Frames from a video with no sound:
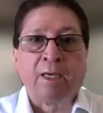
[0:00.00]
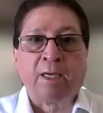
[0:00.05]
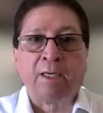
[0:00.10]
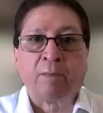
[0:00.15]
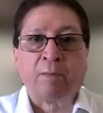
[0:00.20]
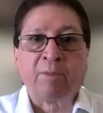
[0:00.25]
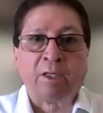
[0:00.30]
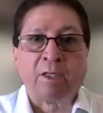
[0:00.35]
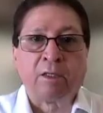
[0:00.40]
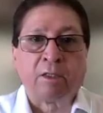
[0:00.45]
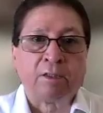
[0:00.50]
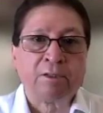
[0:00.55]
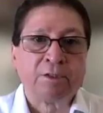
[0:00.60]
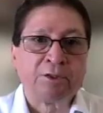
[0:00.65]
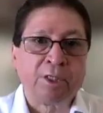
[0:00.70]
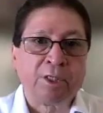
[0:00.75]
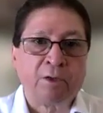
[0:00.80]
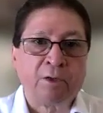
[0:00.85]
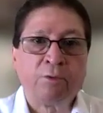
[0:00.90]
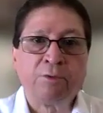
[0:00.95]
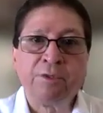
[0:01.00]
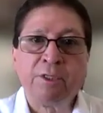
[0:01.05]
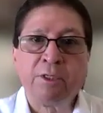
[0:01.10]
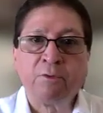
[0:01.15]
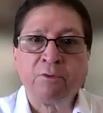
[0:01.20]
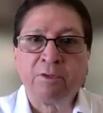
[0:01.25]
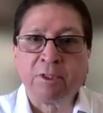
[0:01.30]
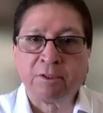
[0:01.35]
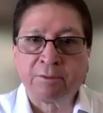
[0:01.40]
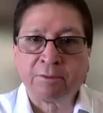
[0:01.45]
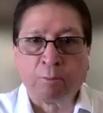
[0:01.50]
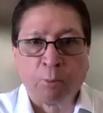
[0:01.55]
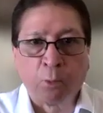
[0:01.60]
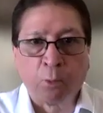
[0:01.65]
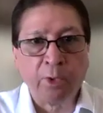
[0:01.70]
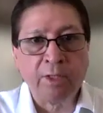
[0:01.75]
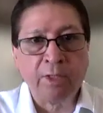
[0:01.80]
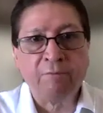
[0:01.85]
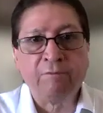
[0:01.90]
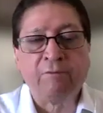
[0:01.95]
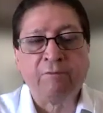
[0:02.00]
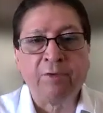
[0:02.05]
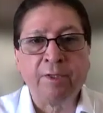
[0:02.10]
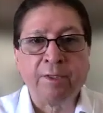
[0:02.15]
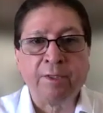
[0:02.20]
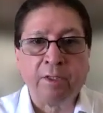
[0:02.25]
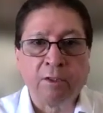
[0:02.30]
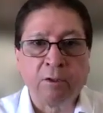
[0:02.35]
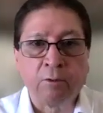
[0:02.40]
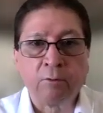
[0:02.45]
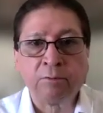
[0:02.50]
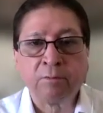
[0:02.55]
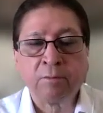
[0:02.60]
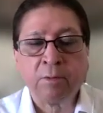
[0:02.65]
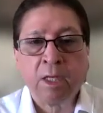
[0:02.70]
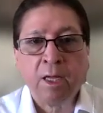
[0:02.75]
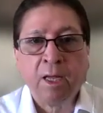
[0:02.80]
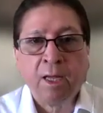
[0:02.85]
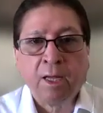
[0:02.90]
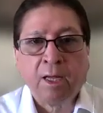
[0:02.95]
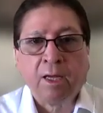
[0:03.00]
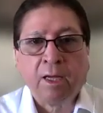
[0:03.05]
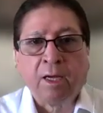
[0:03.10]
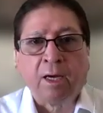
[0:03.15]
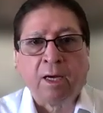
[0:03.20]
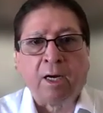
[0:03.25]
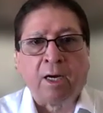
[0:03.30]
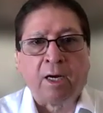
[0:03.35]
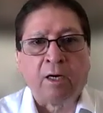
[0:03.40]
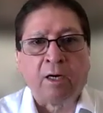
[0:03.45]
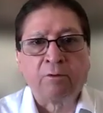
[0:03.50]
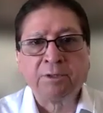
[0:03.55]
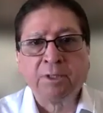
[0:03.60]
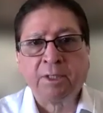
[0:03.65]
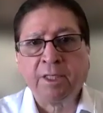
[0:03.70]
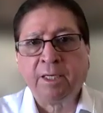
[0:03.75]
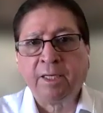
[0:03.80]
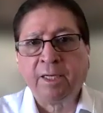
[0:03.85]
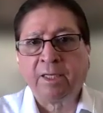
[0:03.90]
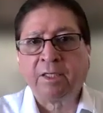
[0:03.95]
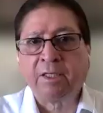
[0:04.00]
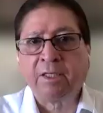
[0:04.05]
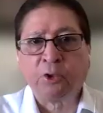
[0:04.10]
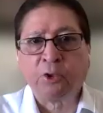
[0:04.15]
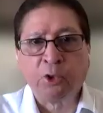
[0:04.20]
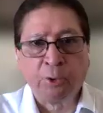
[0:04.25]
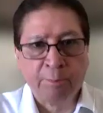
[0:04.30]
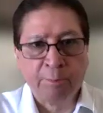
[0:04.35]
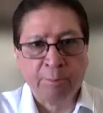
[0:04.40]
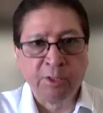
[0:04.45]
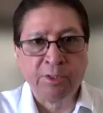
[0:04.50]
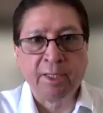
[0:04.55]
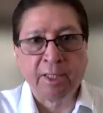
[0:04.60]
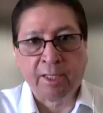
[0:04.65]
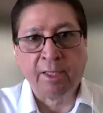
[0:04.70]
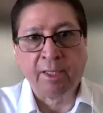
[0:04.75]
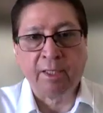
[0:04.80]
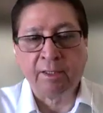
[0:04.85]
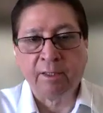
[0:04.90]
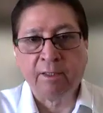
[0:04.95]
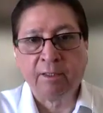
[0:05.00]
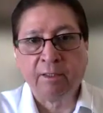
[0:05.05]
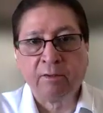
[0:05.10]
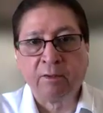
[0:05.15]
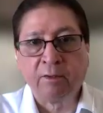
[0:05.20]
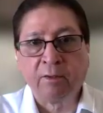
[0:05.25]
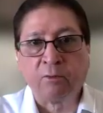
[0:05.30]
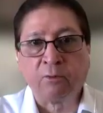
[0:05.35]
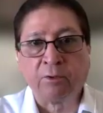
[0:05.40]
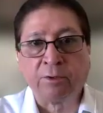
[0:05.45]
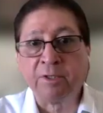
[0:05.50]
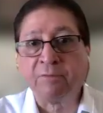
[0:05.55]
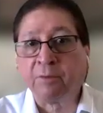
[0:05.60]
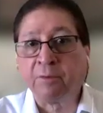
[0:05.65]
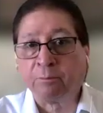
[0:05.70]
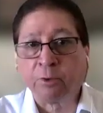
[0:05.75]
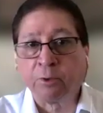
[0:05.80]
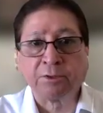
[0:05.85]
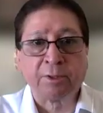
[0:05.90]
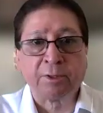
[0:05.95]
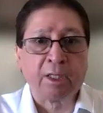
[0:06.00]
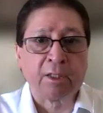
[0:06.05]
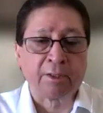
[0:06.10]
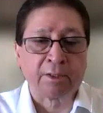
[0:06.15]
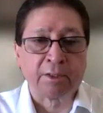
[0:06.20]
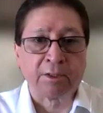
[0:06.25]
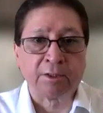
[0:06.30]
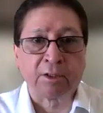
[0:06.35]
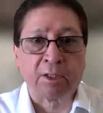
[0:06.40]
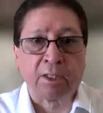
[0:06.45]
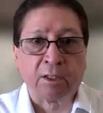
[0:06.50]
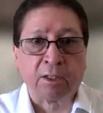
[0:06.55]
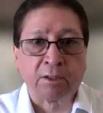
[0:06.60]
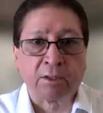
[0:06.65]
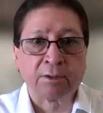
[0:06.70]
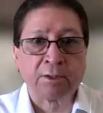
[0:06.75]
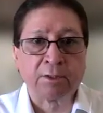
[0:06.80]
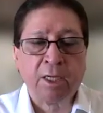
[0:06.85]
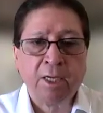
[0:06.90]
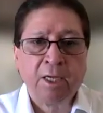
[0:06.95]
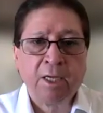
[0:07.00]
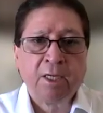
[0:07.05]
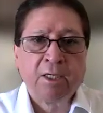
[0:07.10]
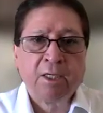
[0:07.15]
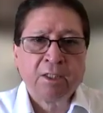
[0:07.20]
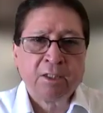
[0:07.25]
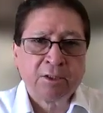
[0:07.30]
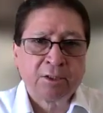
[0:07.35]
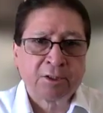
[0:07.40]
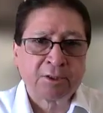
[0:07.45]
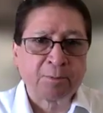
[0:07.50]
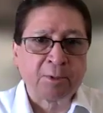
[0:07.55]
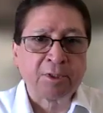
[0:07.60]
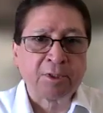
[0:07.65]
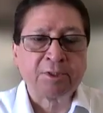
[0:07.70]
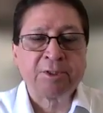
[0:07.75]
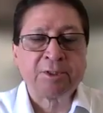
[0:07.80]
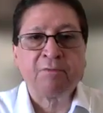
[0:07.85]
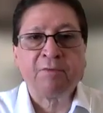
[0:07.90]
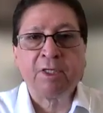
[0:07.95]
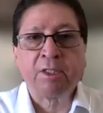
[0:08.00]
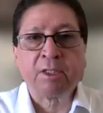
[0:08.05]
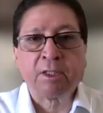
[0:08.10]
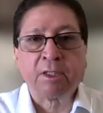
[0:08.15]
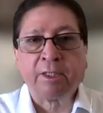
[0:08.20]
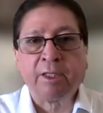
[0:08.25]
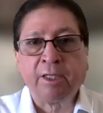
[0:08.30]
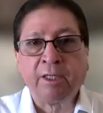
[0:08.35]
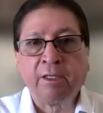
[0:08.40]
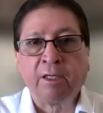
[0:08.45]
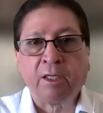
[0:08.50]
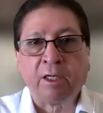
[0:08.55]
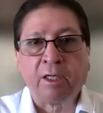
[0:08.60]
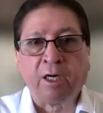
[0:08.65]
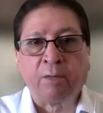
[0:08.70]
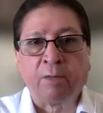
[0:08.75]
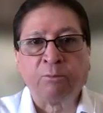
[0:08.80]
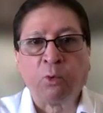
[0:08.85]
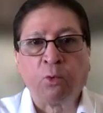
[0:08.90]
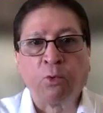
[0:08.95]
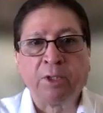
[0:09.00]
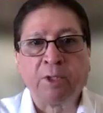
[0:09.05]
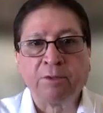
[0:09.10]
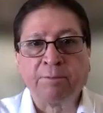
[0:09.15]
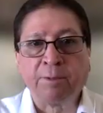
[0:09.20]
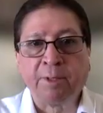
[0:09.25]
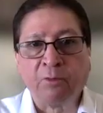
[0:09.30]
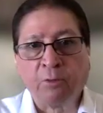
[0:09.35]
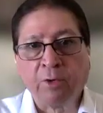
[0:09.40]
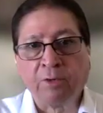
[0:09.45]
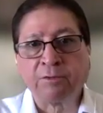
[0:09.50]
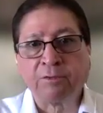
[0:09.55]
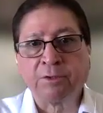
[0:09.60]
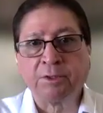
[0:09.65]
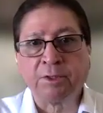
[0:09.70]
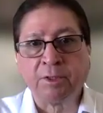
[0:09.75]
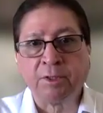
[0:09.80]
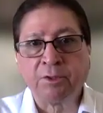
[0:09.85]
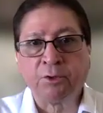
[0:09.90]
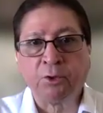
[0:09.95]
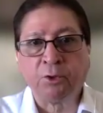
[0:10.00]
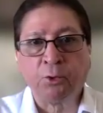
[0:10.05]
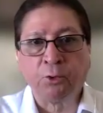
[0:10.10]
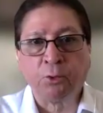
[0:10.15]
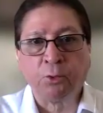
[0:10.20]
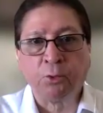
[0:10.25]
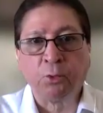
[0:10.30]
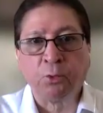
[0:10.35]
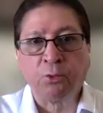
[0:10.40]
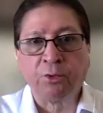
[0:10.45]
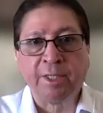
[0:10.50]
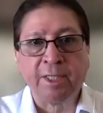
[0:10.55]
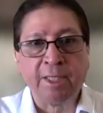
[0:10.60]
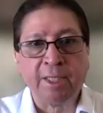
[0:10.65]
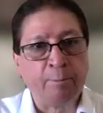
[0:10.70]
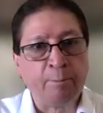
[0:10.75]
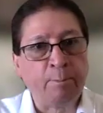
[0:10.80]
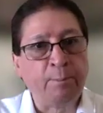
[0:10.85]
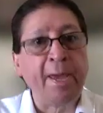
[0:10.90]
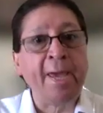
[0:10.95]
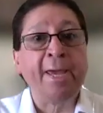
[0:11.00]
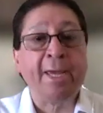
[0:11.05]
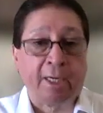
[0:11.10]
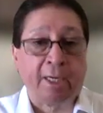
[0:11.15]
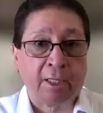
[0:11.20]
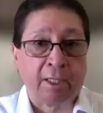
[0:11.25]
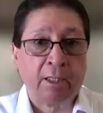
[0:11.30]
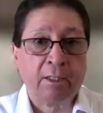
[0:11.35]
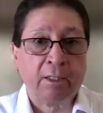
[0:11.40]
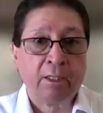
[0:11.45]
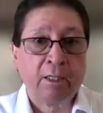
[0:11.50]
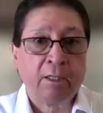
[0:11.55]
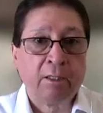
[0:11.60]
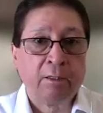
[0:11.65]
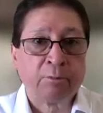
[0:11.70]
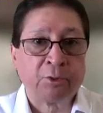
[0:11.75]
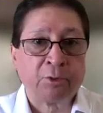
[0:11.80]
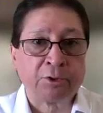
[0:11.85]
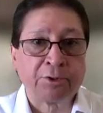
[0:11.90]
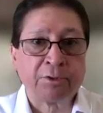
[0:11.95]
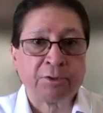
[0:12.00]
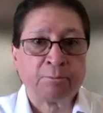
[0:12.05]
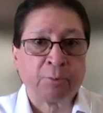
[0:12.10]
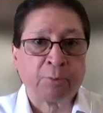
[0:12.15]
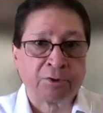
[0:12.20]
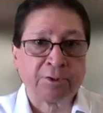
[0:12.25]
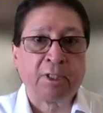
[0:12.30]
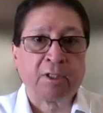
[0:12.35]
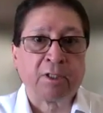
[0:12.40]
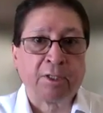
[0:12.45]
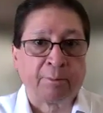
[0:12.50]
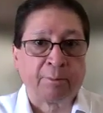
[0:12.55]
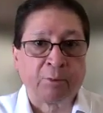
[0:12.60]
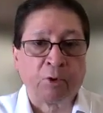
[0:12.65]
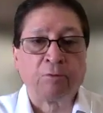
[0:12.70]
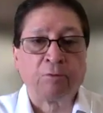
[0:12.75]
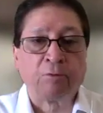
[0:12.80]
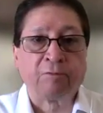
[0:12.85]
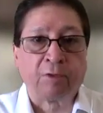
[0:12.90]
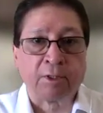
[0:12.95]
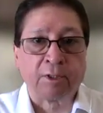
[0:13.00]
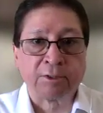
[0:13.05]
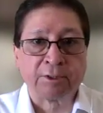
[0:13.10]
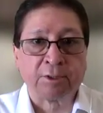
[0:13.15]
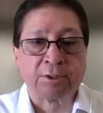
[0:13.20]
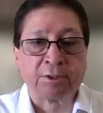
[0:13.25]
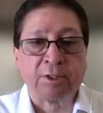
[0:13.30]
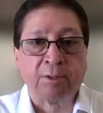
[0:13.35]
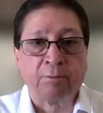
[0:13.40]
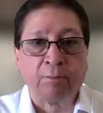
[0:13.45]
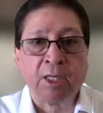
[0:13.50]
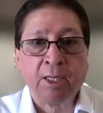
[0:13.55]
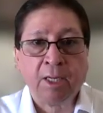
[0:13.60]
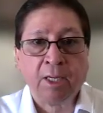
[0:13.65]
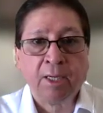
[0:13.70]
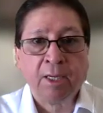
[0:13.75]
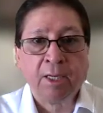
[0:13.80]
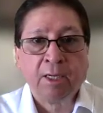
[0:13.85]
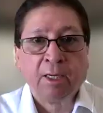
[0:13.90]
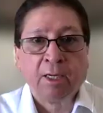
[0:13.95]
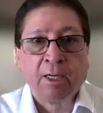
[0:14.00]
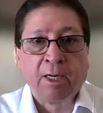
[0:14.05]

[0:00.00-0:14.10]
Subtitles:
and I'm going to share with you in this brief video how to connect and communicate with different personality styles. Specifically, I'm going to be referencing to the B.A.N.K personality profile system,